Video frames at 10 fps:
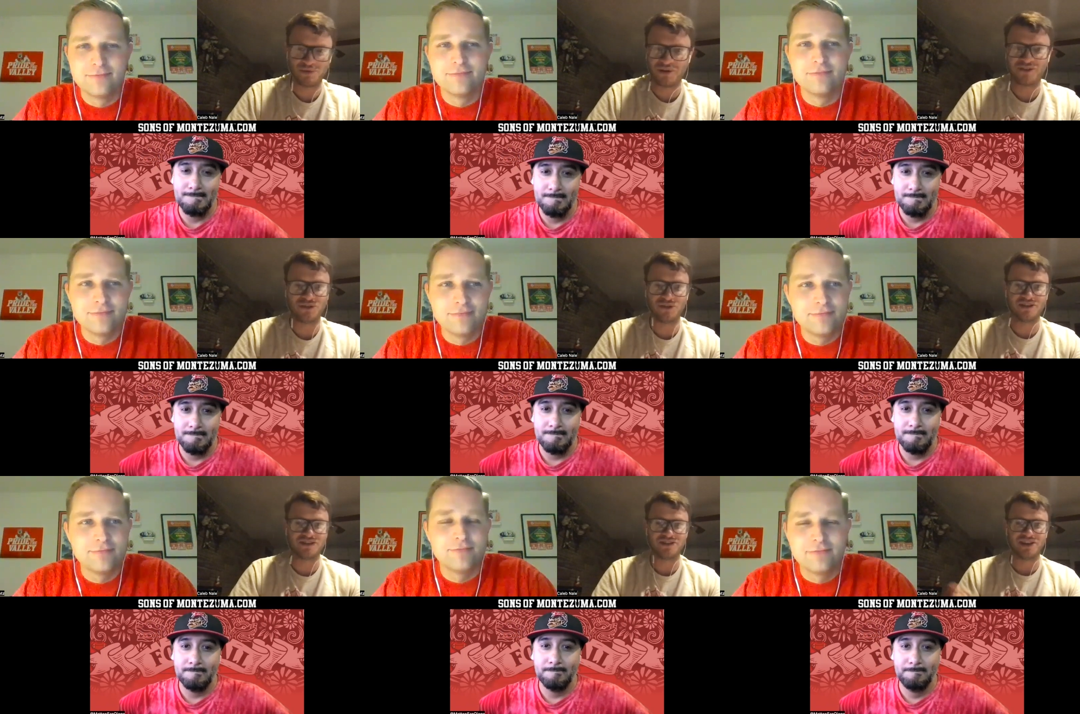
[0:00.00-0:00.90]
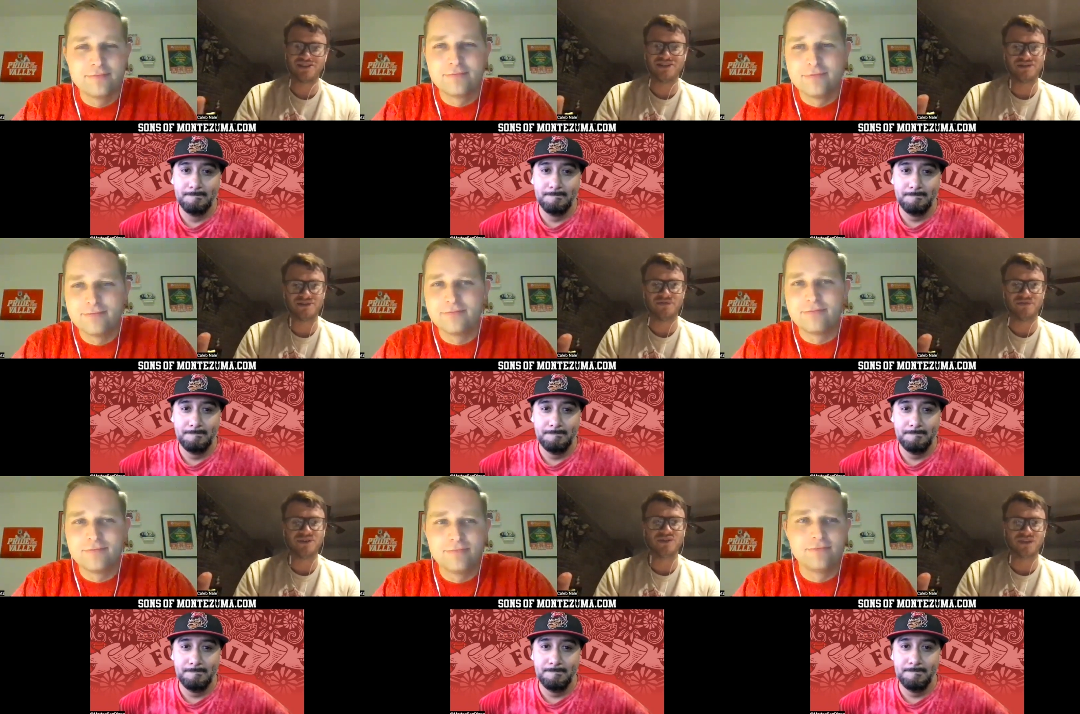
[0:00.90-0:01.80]
Speaker 1: want to. It doesn't.
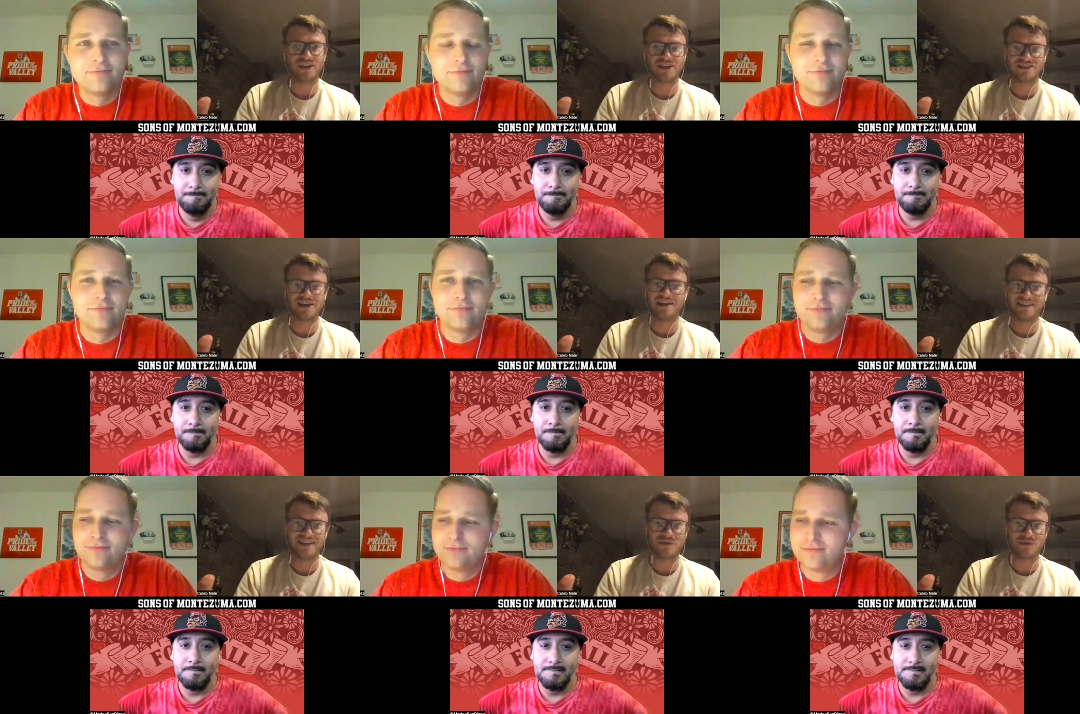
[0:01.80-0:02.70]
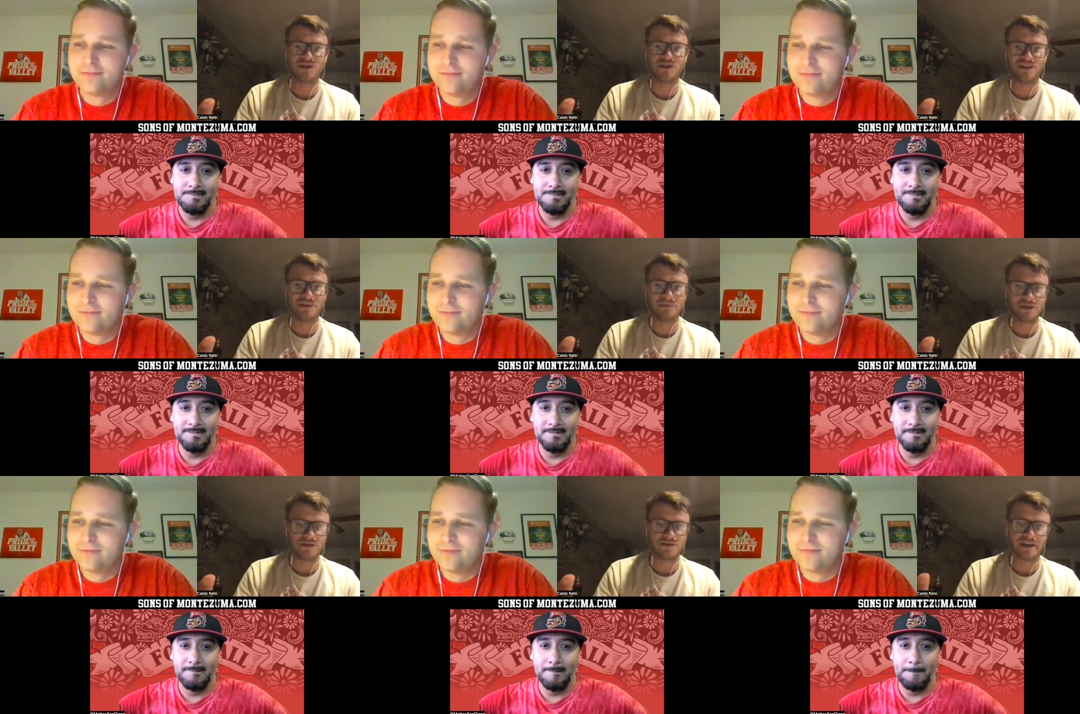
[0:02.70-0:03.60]
It feels like it's kind of like we're looking in the
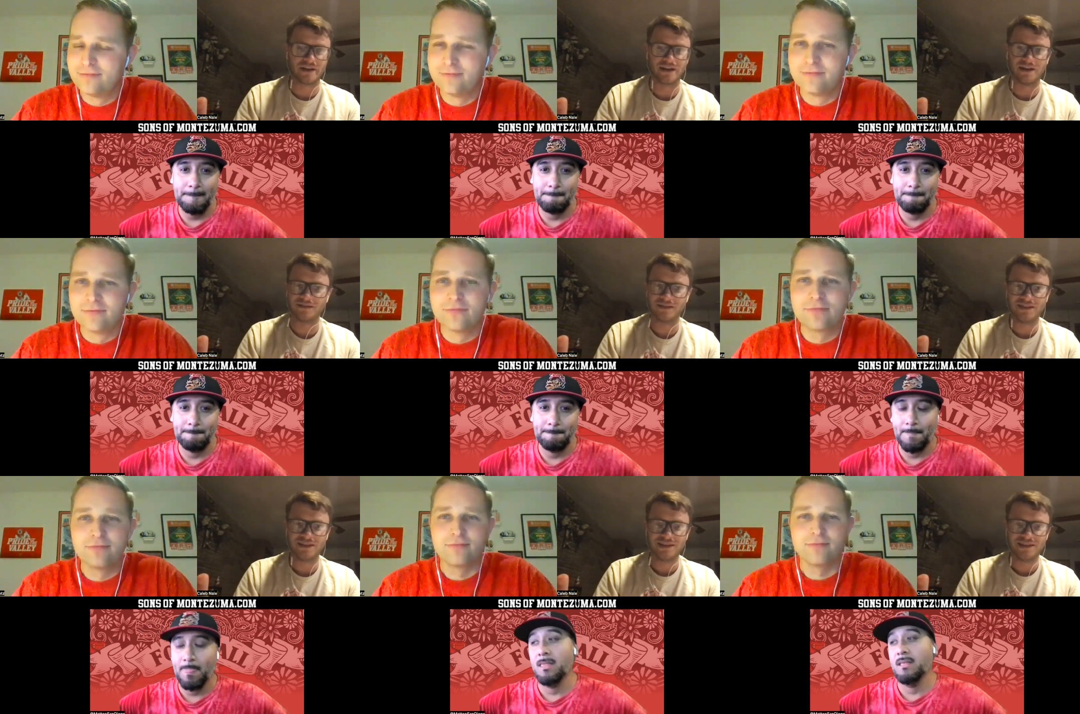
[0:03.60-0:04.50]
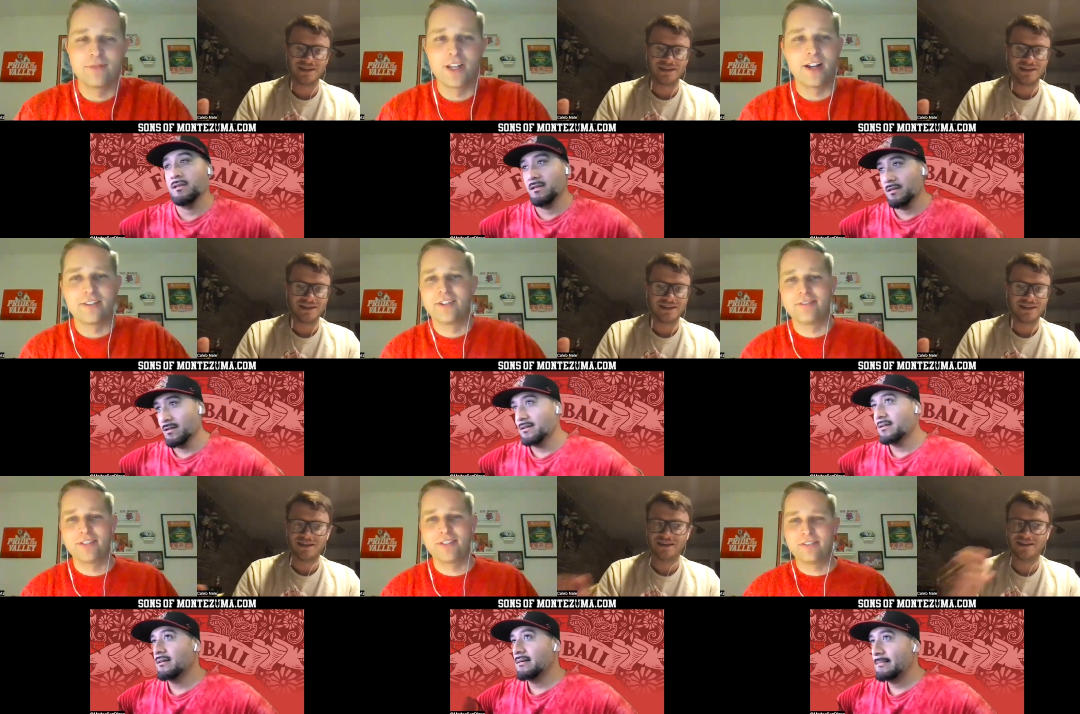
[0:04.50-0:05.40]
mirror right now.
Speaker 2: Yeah,
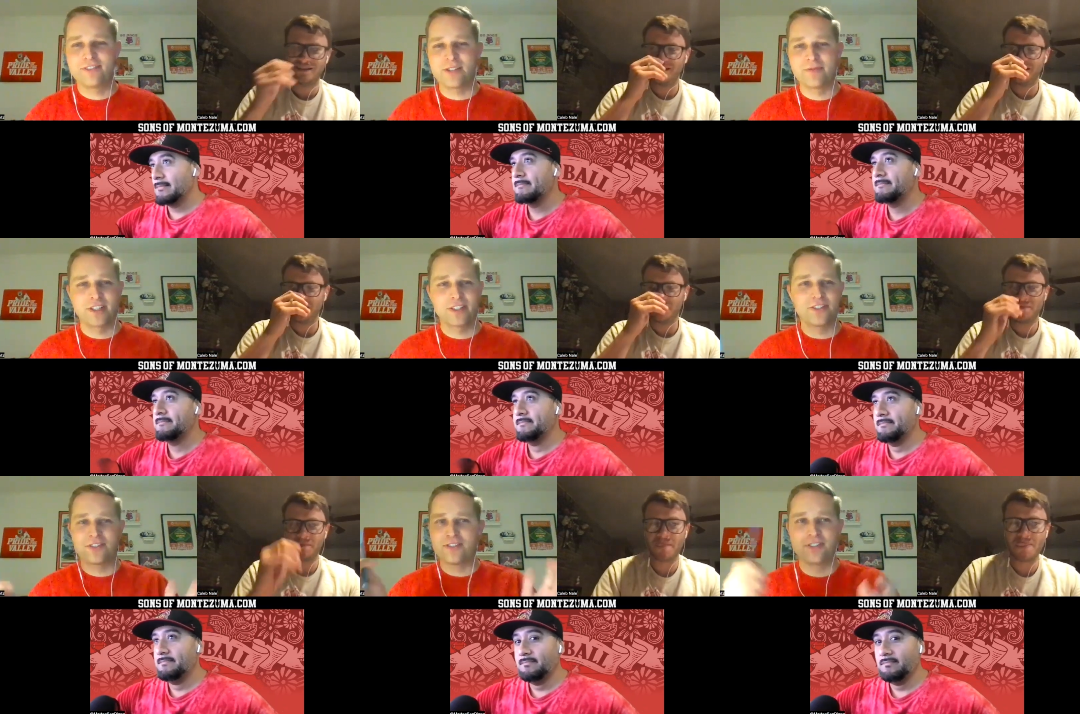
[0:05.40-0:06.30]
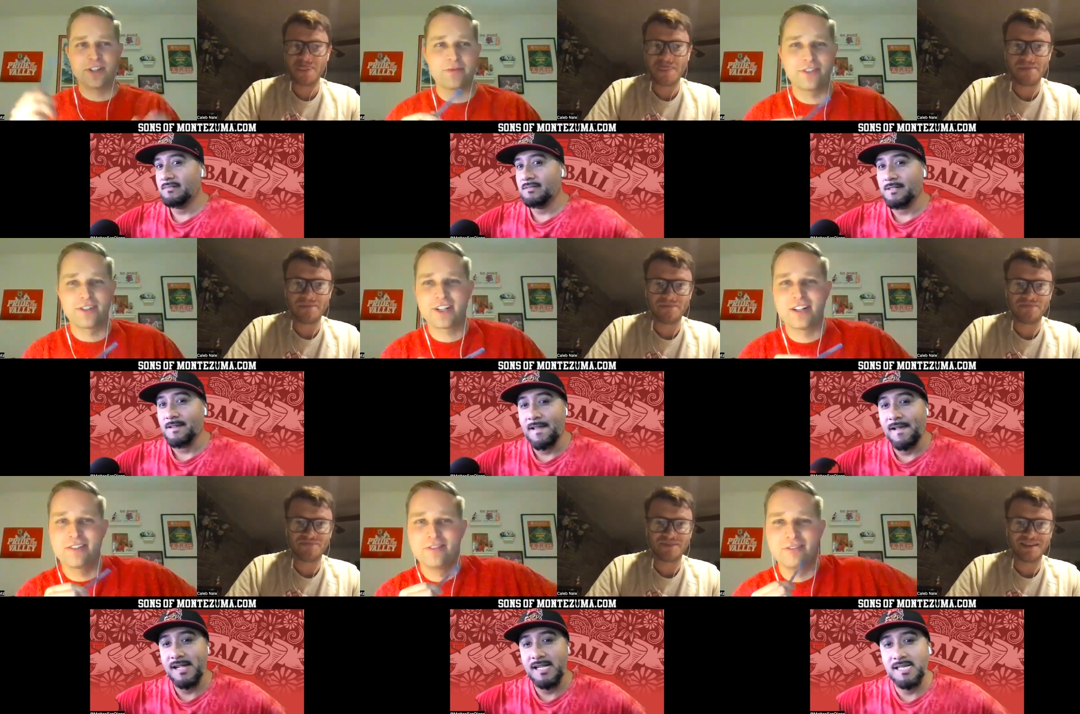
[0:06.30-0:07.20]
definitely. It seems like these two teams are kind
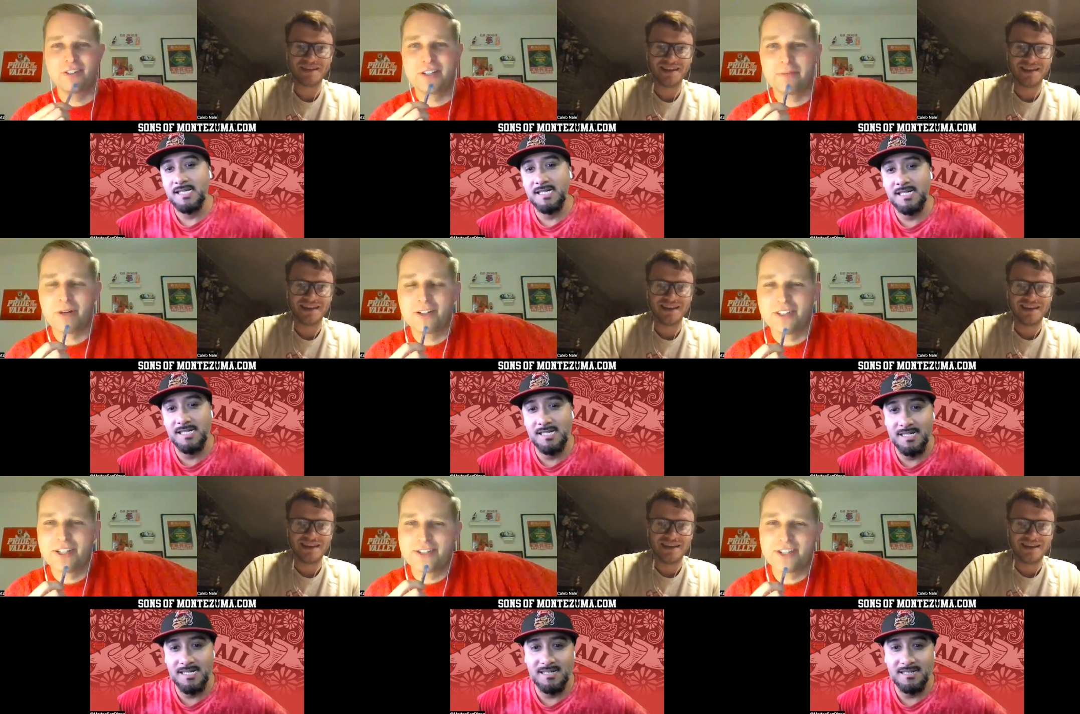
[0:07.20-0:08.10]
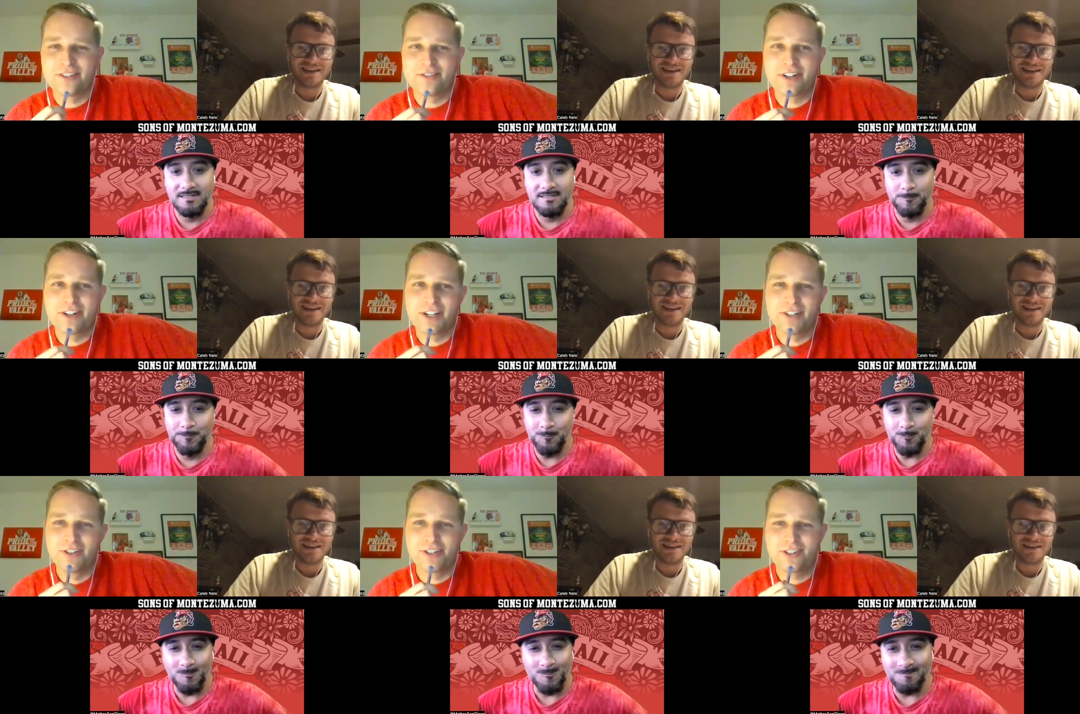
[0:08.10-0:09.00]
of running parallel seasons right now,
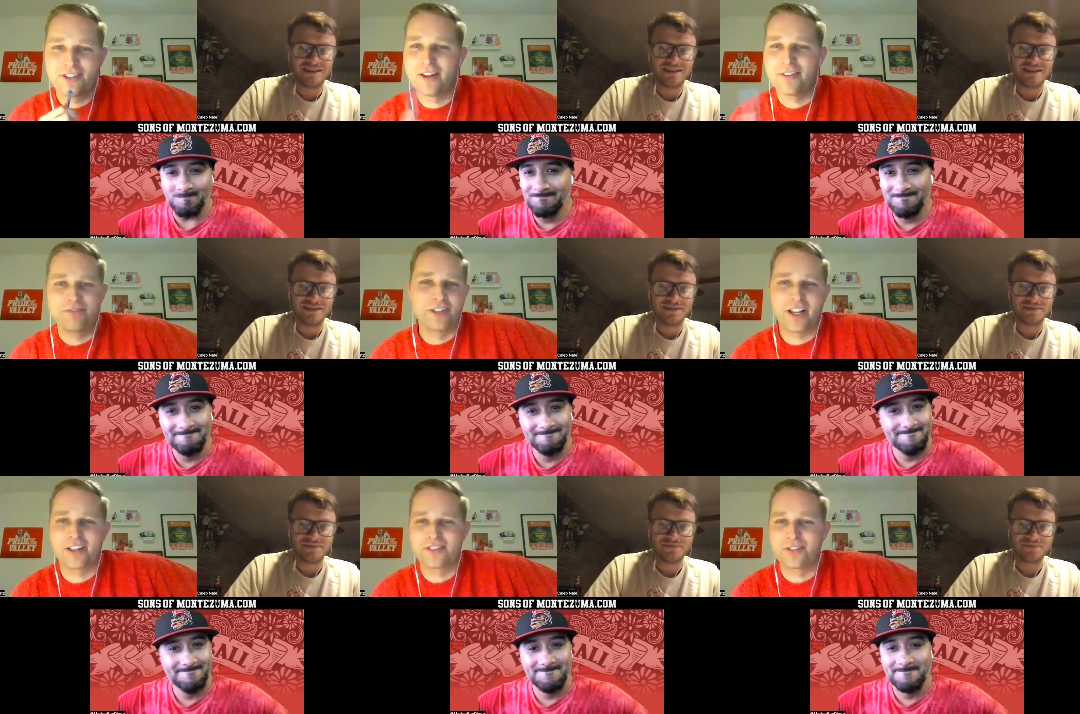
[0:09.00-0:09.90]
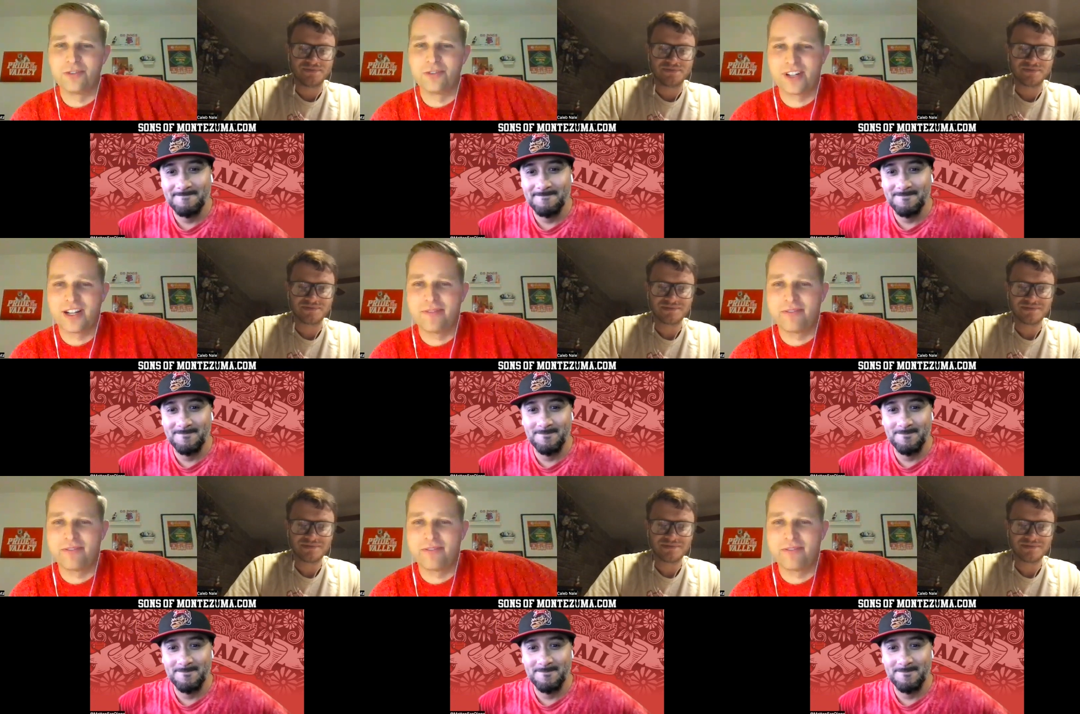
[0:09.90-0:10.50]
which I feel like it's a cool time